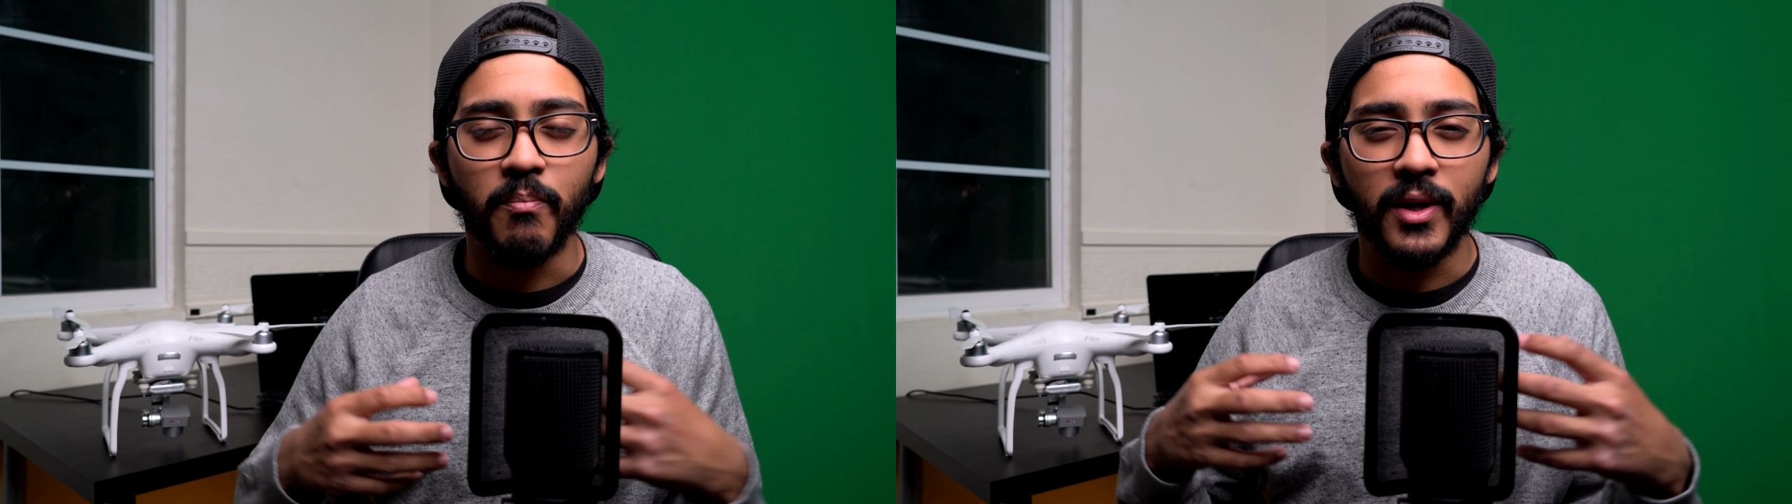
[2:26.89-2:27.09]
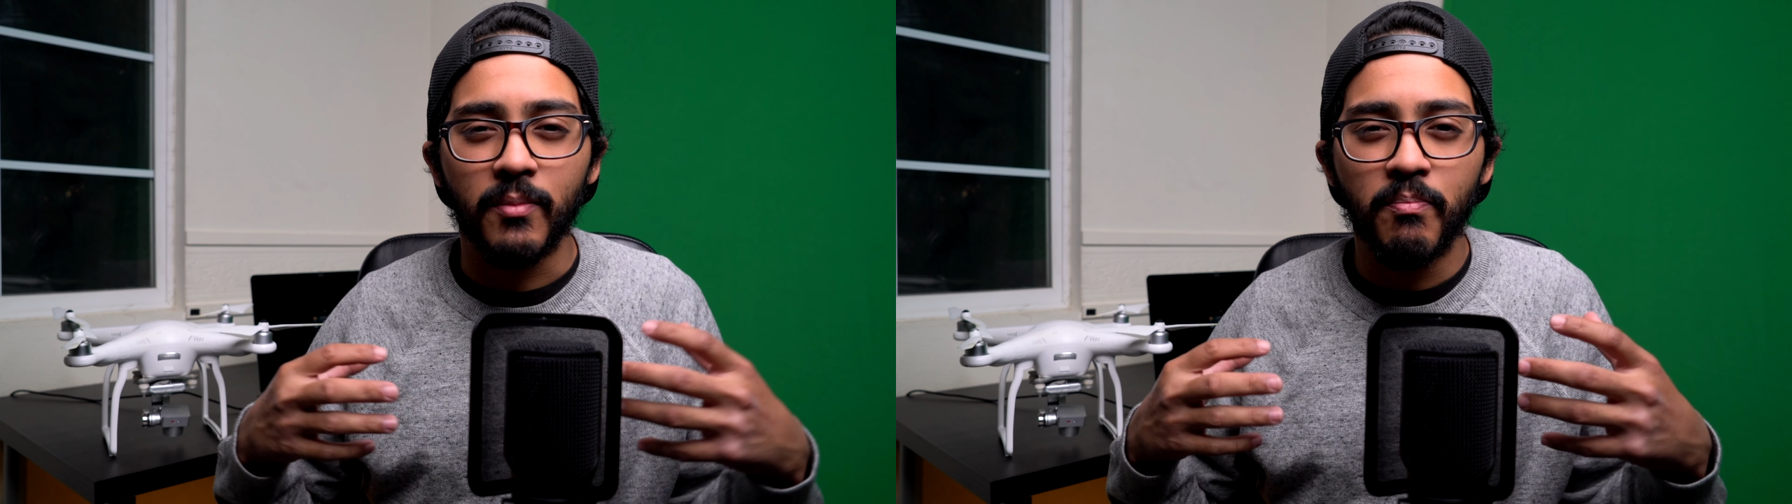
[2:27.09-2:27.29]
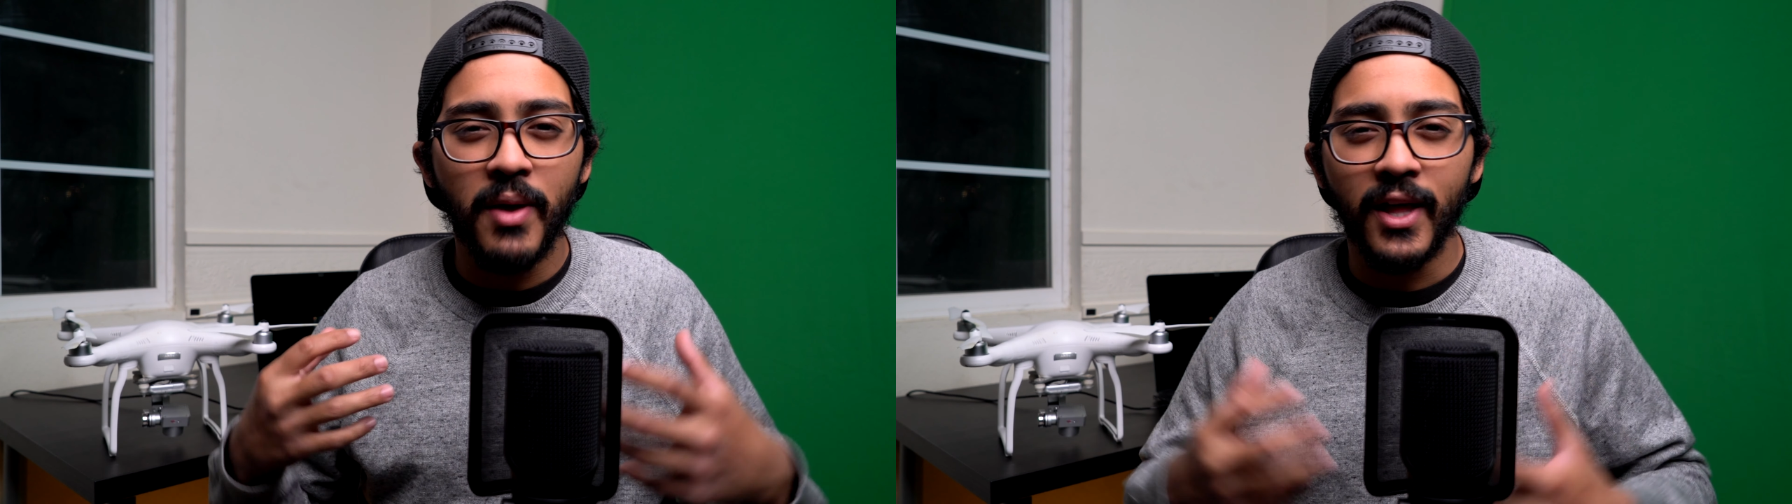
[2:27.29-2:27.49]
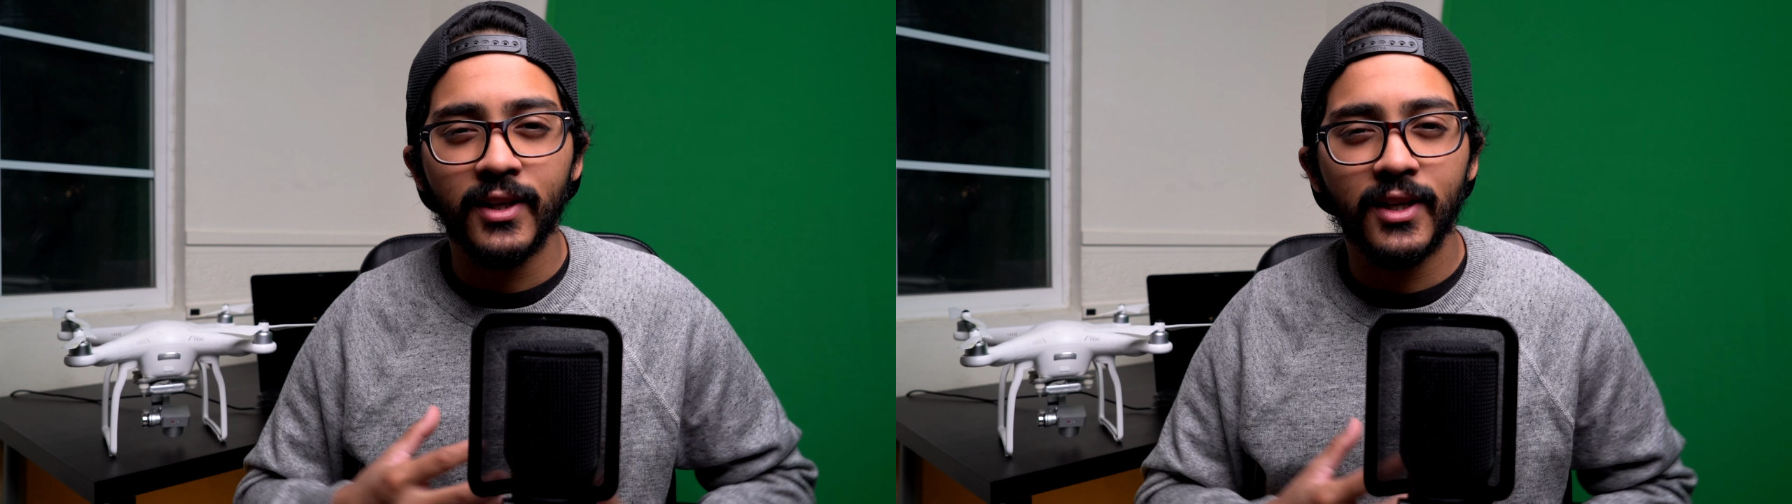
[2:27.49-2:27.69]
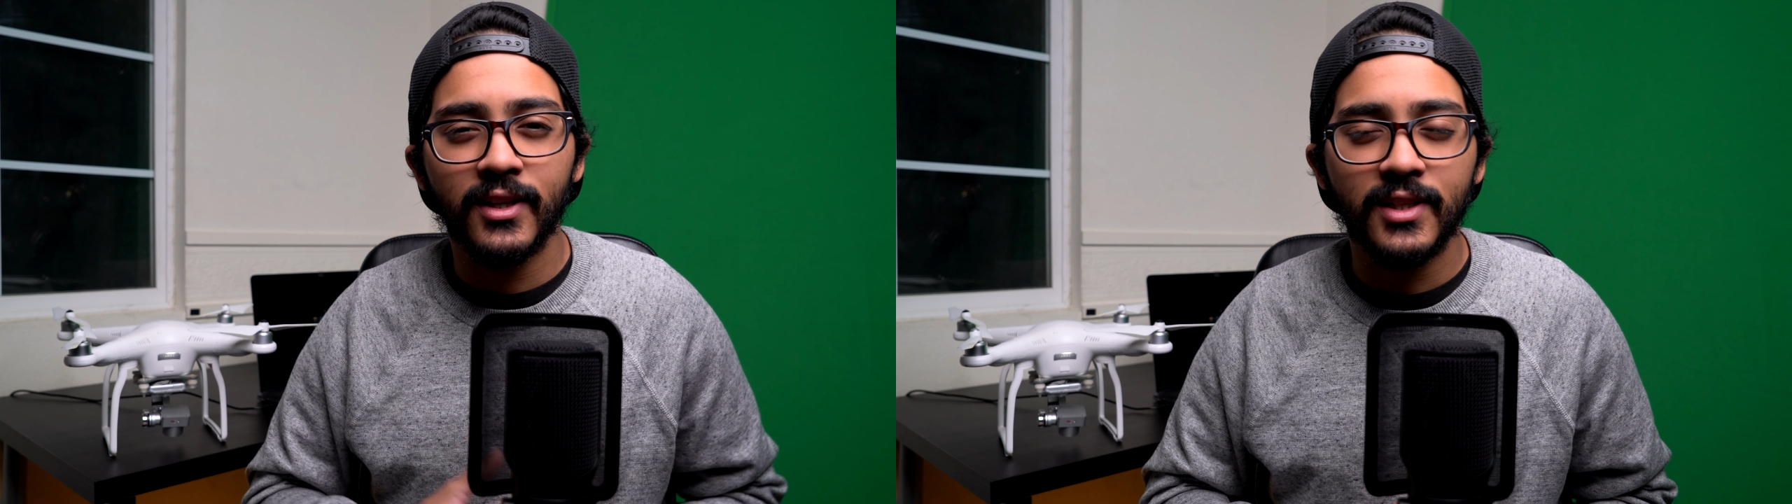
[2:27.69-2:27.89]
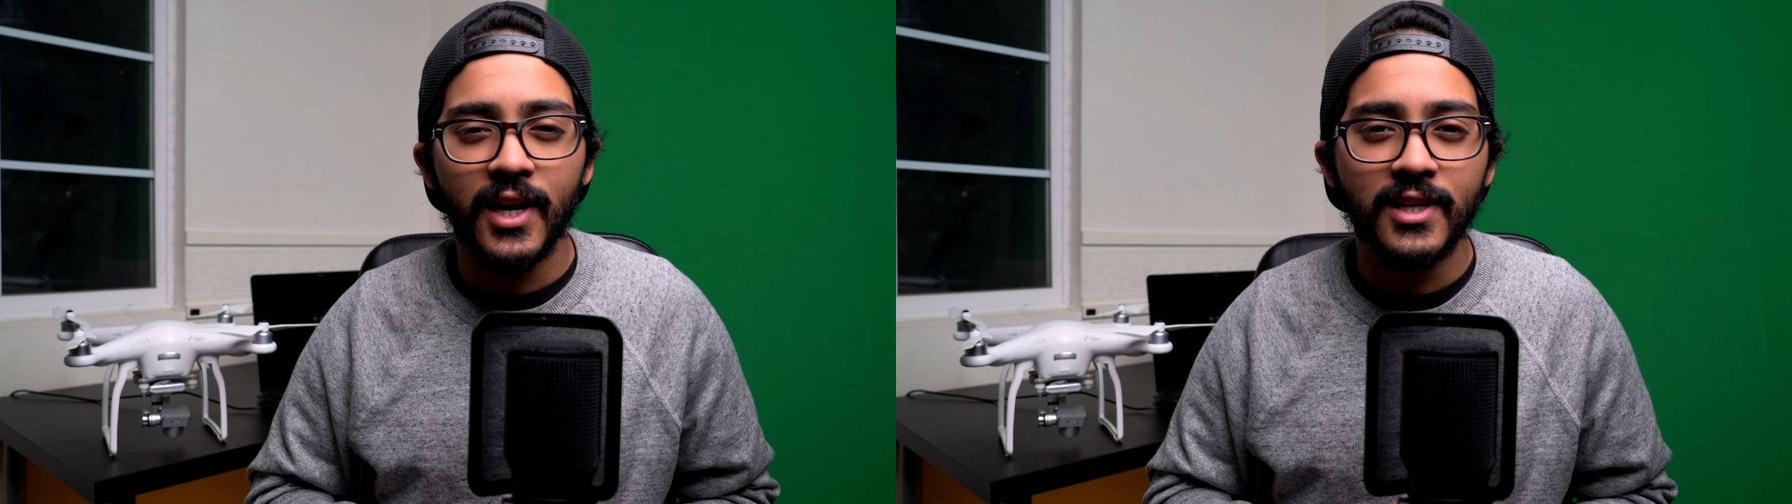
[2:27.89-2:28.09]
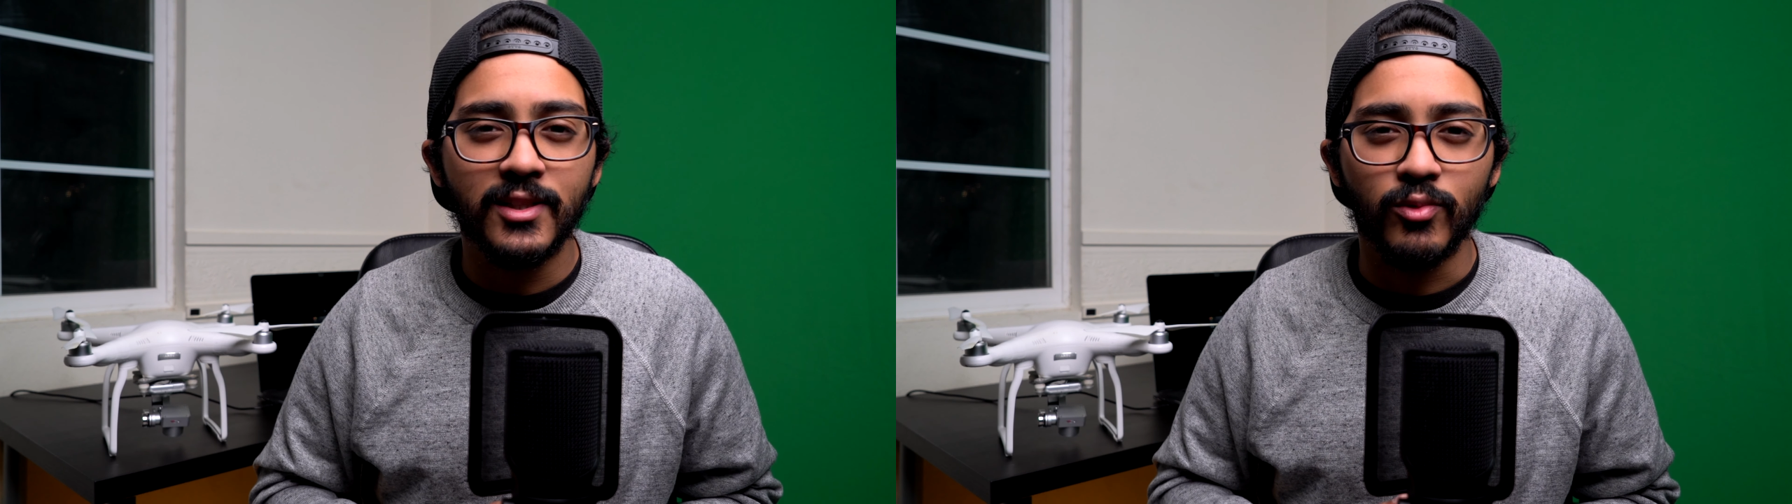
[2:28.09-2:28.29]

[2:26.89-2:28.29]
big Pelican case,